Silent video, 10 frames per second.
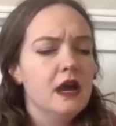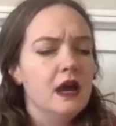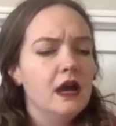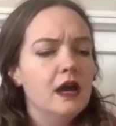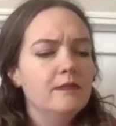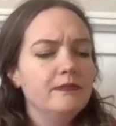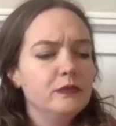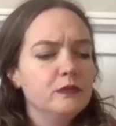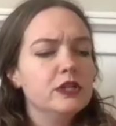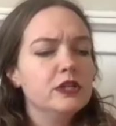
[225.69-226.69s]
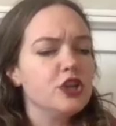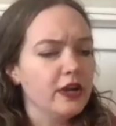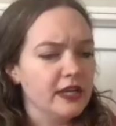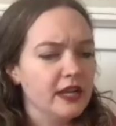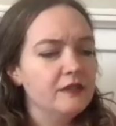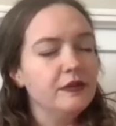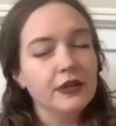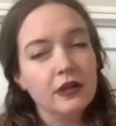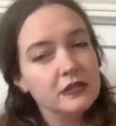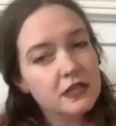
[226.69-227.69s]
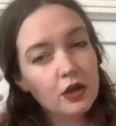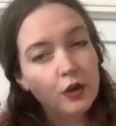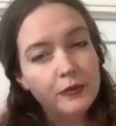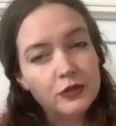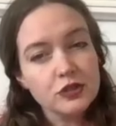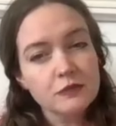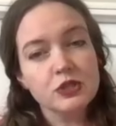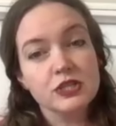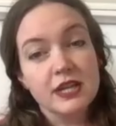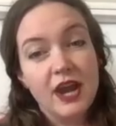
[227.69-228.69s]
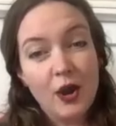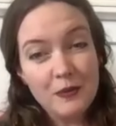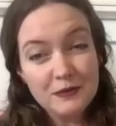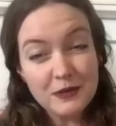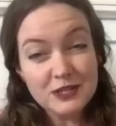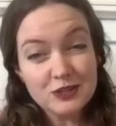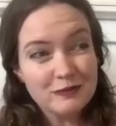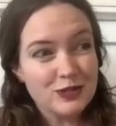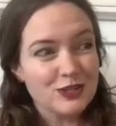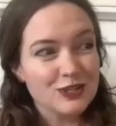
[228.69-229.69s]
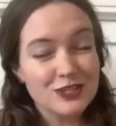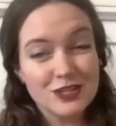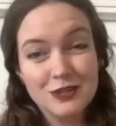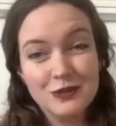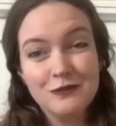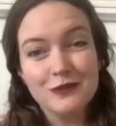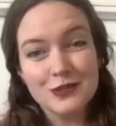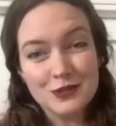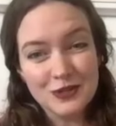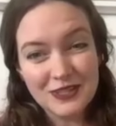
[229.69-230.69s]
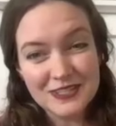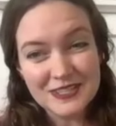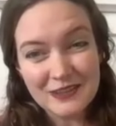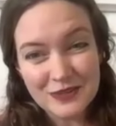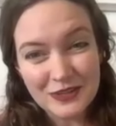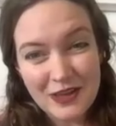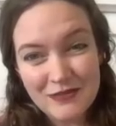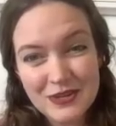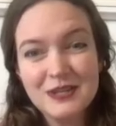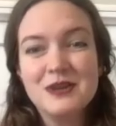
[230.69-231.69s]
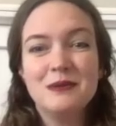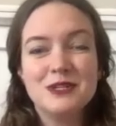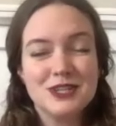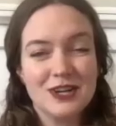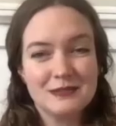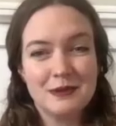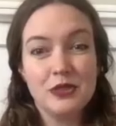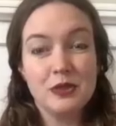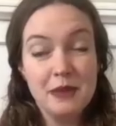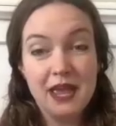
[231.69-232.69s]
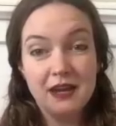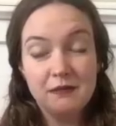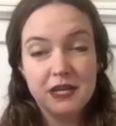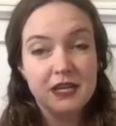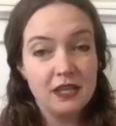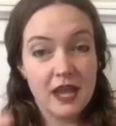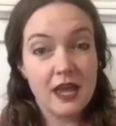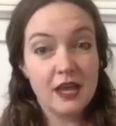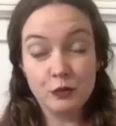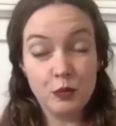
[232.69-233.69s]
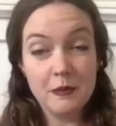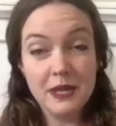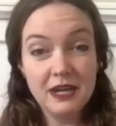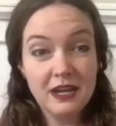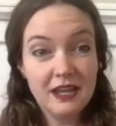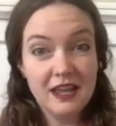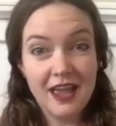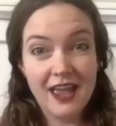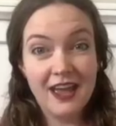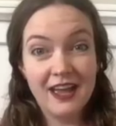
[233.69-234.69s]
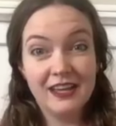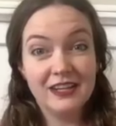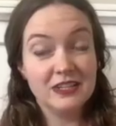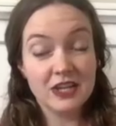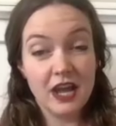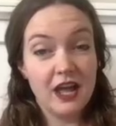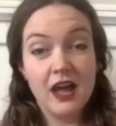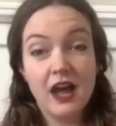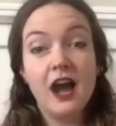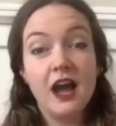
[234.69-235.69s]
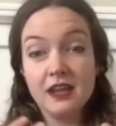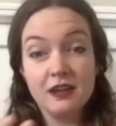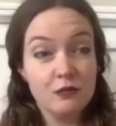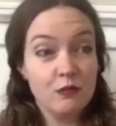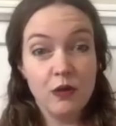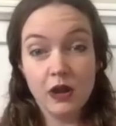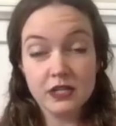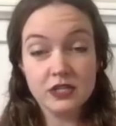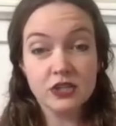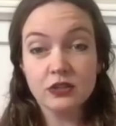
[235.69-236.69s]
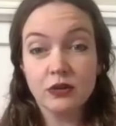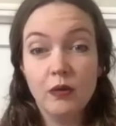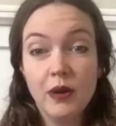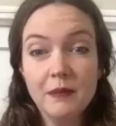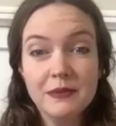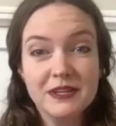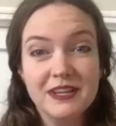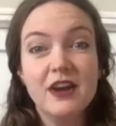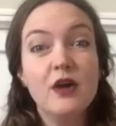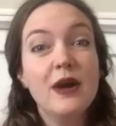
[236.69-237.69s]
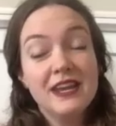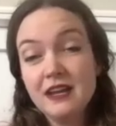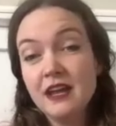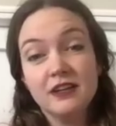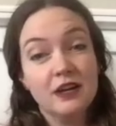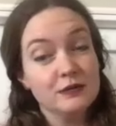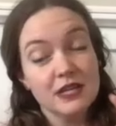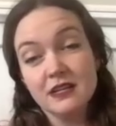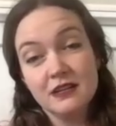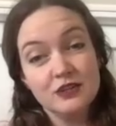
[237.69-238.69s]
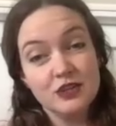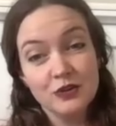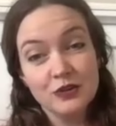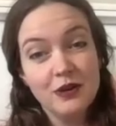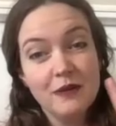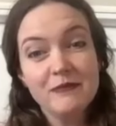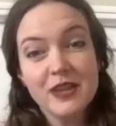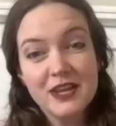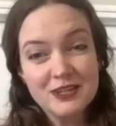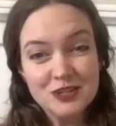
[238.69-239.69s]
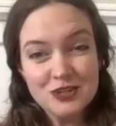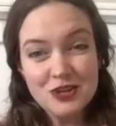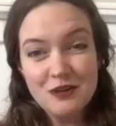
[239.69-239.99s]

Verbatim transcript: um, was shocking. I felt like God said, open your scriptures. And I opened my scriptures to First Corinthians 11 11, which talks about the man being the head of the woman. And I wanted to throw up, you know, and, and mm-hmm. God was like, don't throw up. Just